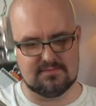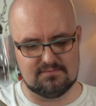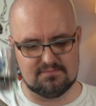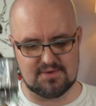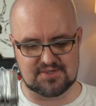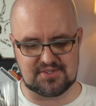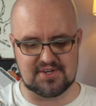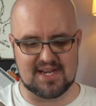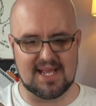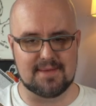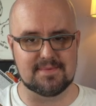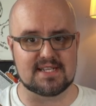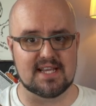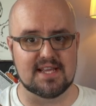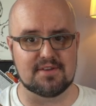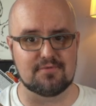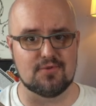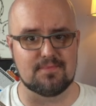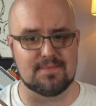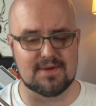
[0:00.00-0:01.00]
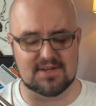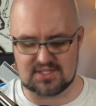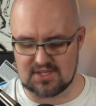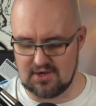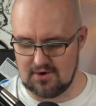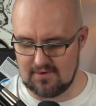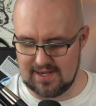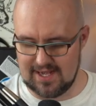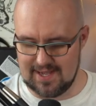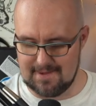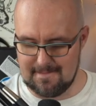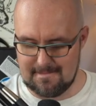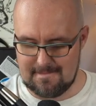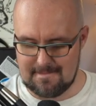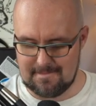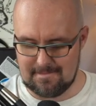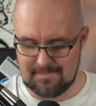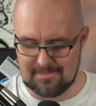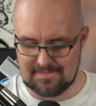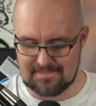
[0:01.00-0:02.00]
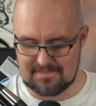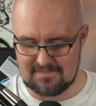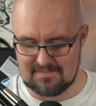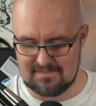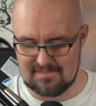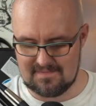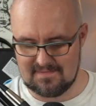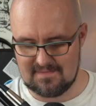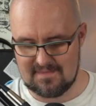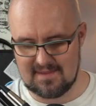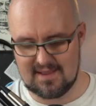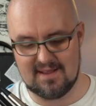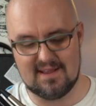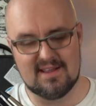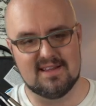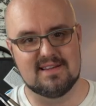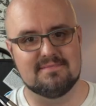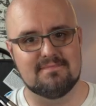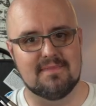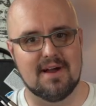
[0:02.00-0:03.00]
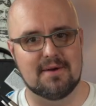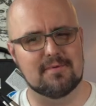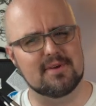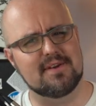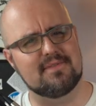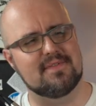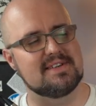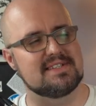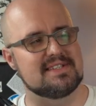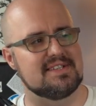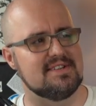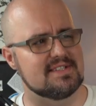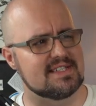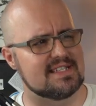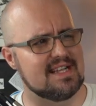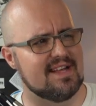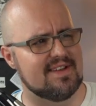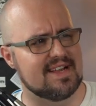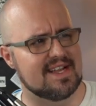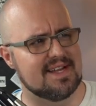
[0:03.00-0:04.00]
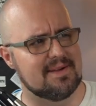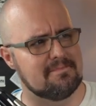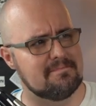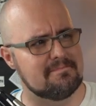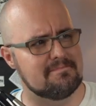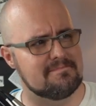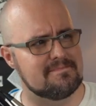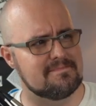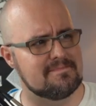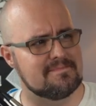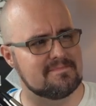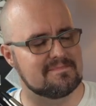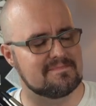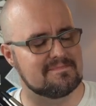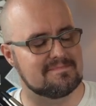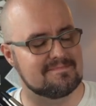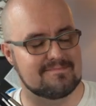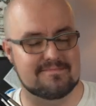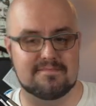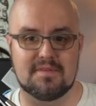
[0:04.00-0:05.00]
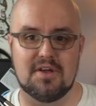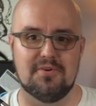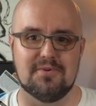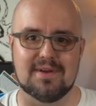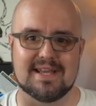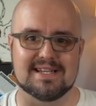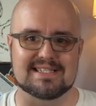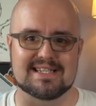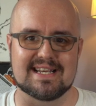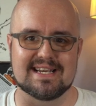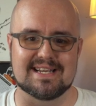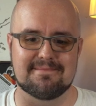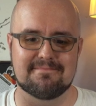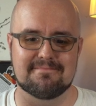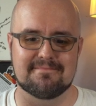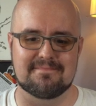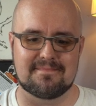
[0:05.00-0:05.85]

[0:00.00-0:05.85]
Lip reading: But your namesake root beer is all right. I wonder if they're still selling it. Who can say?